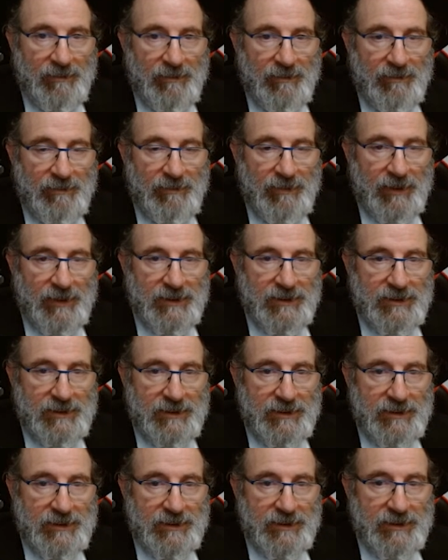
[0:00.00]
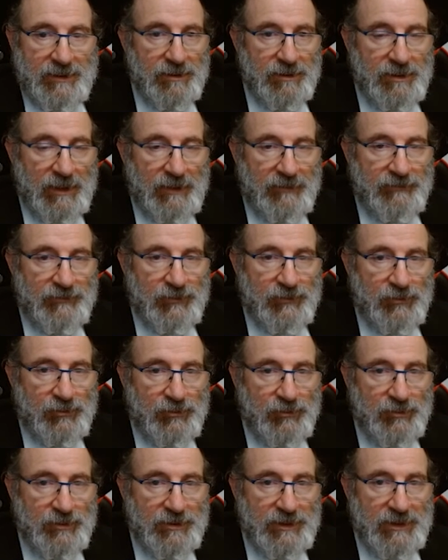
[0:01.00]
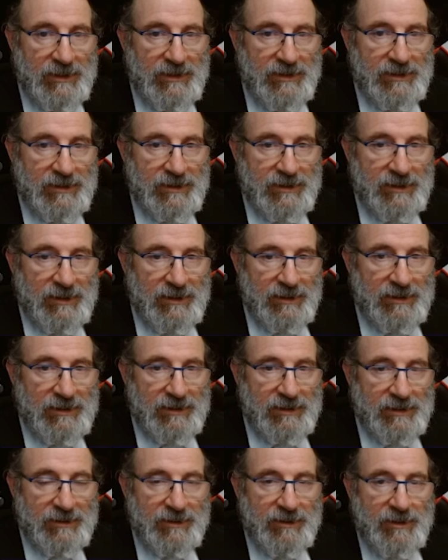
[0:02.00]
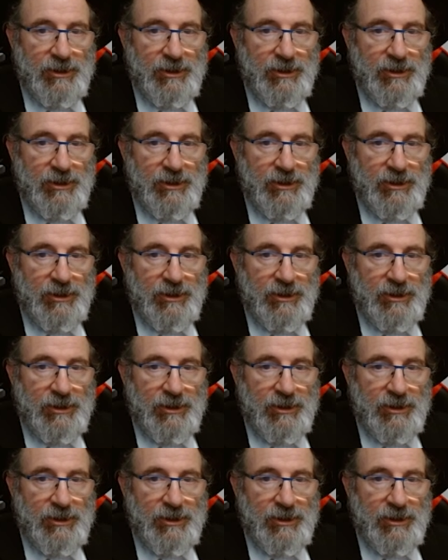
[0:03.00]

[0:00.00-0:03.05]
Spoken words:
but after rook e6